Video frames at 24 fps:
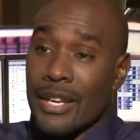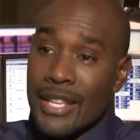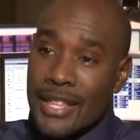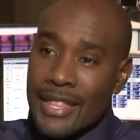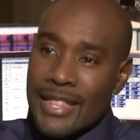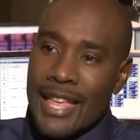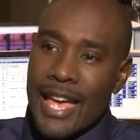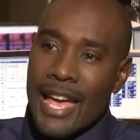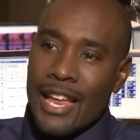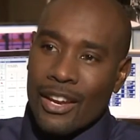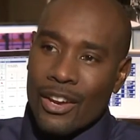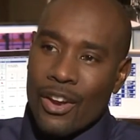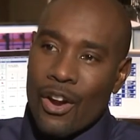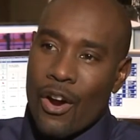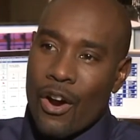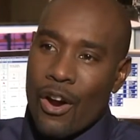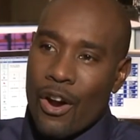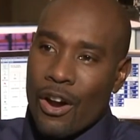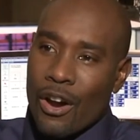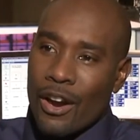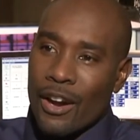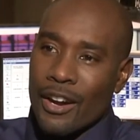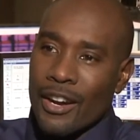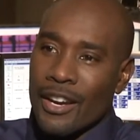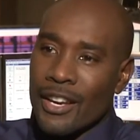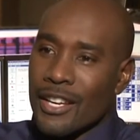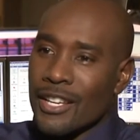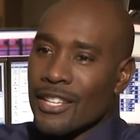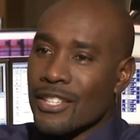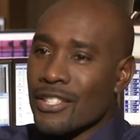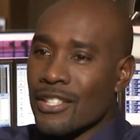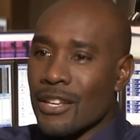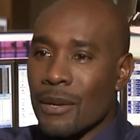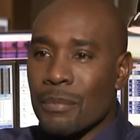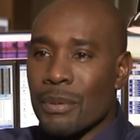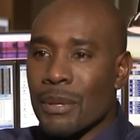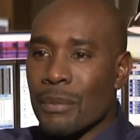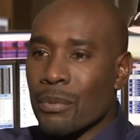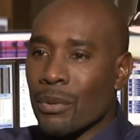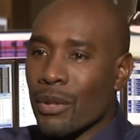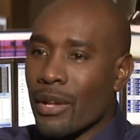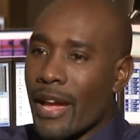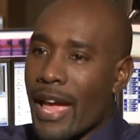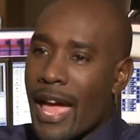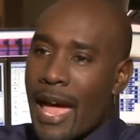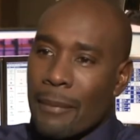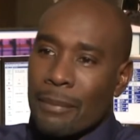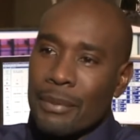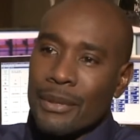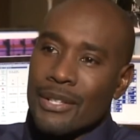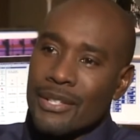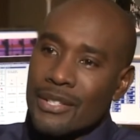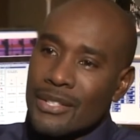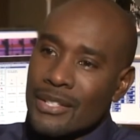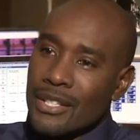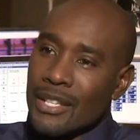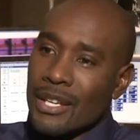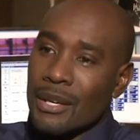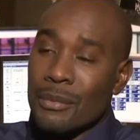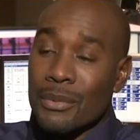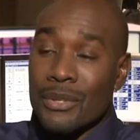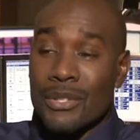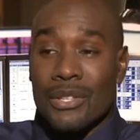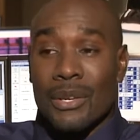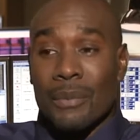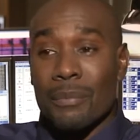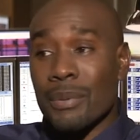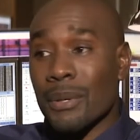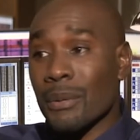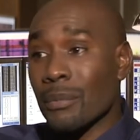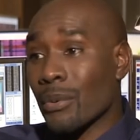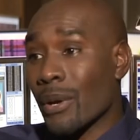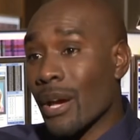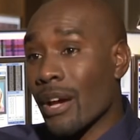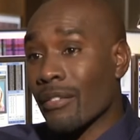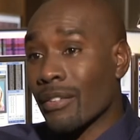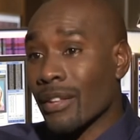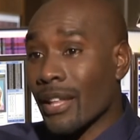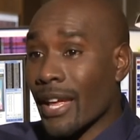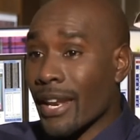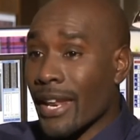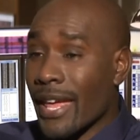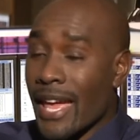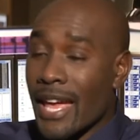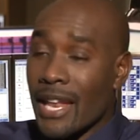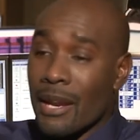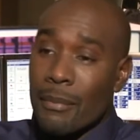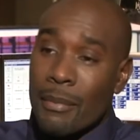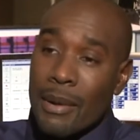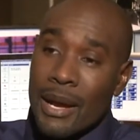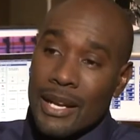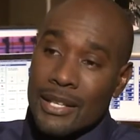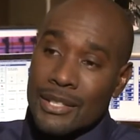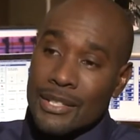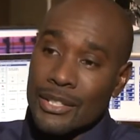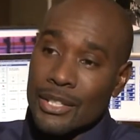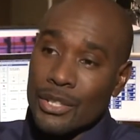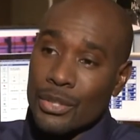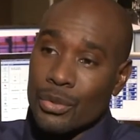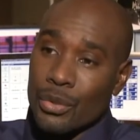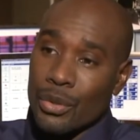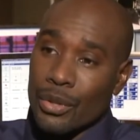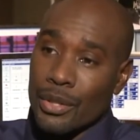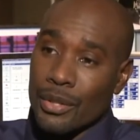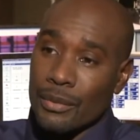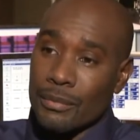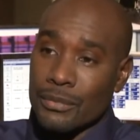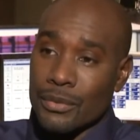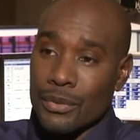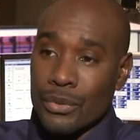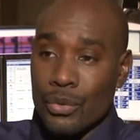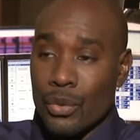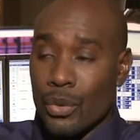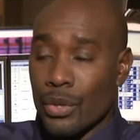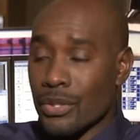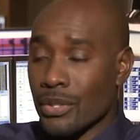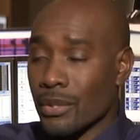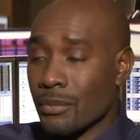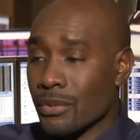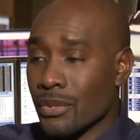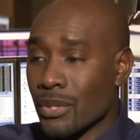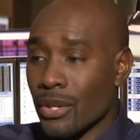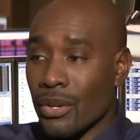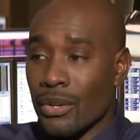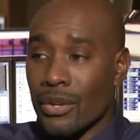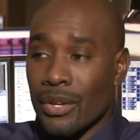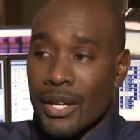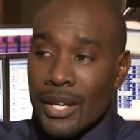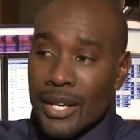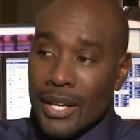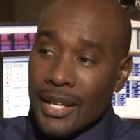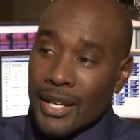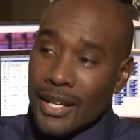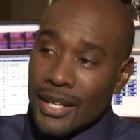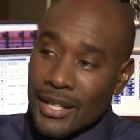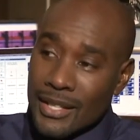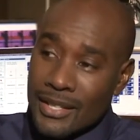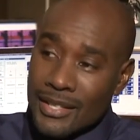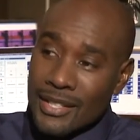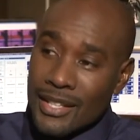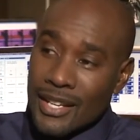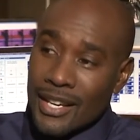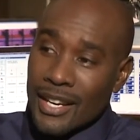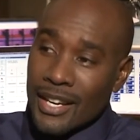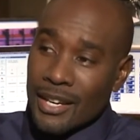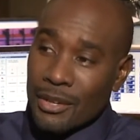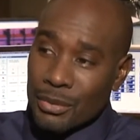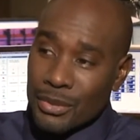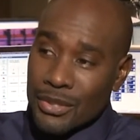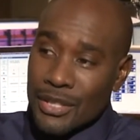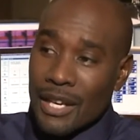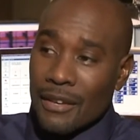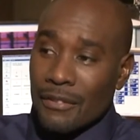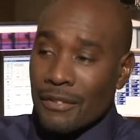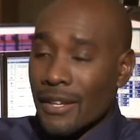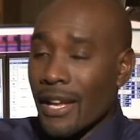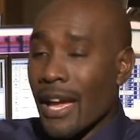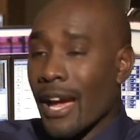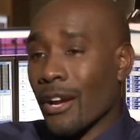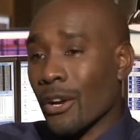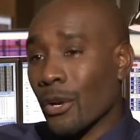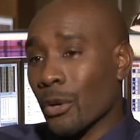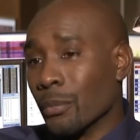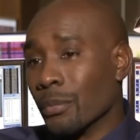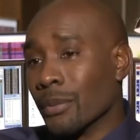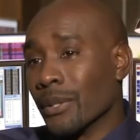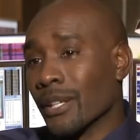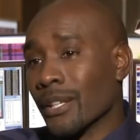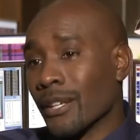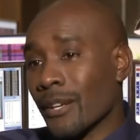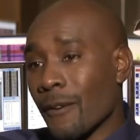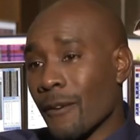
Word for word: in that car. Yeah. Some people are happy to see them, and some people have a lot of animosity towards them. So it's it was definitely eye-opening.